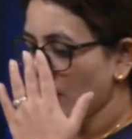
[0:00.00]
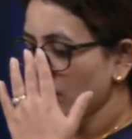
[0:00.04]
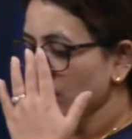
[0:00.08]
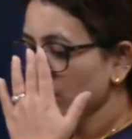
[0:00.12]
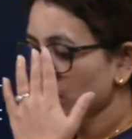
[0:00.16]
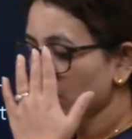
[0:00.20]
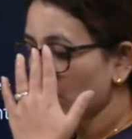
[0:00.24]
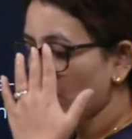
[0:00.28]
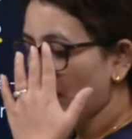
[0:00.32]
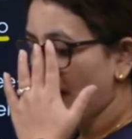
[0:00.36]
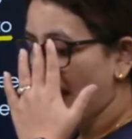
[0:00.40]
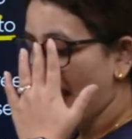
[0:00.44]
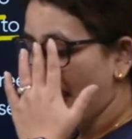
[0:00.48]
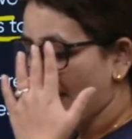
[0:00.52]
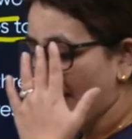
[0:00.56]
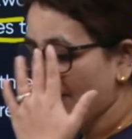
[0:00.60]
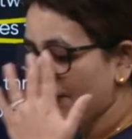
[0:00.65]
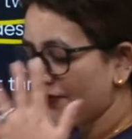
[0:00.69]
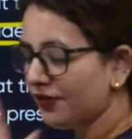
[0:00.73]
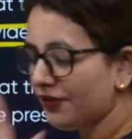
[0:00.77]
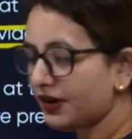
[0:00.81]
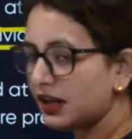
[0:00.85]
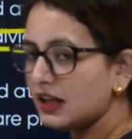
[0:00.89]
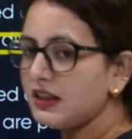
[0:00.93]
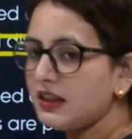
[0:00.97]
So,
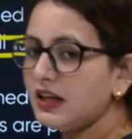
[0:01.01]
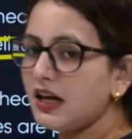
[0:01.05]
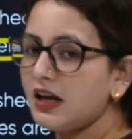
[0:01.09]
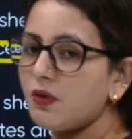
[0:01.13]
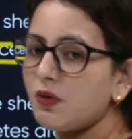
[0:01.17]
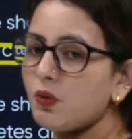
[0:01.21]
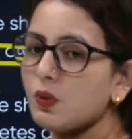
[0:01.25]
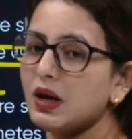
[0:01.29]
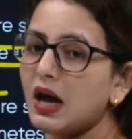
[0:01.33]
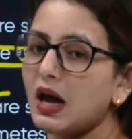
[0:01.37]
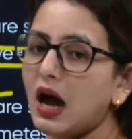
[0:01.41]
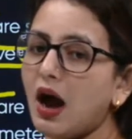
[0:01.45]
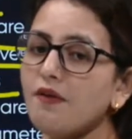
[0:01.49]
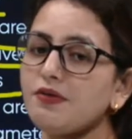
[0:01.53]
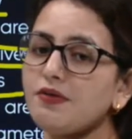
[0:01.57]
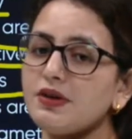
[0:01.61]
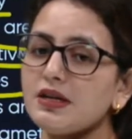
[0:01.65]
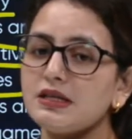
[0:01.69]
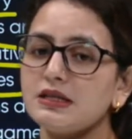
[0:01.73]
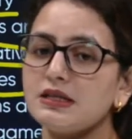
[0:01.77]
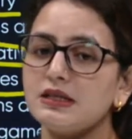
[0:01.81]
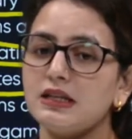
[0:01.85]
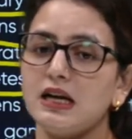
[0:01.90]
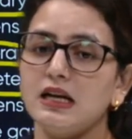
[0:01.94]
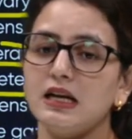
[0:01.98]
everything we have
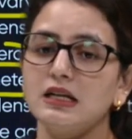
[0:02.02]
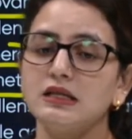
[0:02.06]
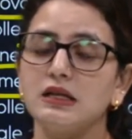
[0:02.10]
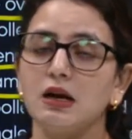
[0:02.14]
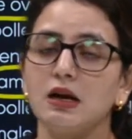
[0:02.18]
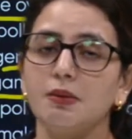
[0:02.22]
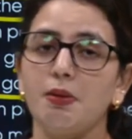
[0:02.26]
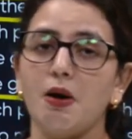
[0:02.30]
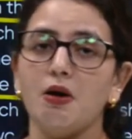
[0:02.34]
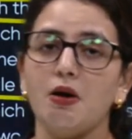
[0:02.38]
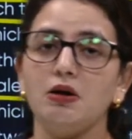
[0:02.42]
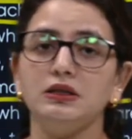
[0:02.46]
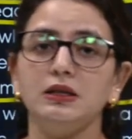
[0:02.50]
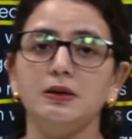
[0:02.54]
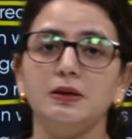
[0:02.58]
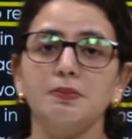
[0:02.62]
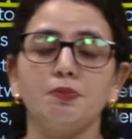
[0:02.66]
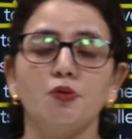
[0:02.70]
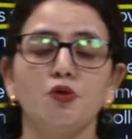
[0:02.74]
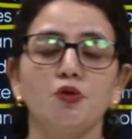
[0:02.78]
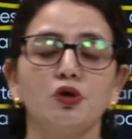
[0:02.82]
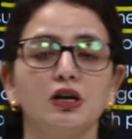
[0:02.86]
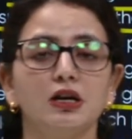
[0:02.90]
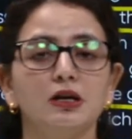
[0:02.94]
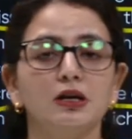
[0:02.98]
discussed about the
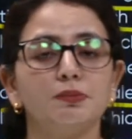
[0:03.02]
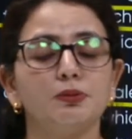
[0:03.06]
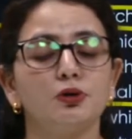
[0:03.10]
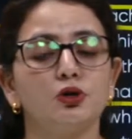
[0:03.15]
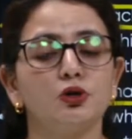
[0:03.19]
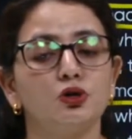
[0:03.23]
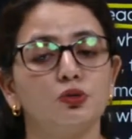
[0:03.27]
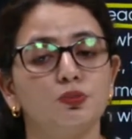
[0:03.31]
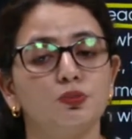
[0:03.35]
pollen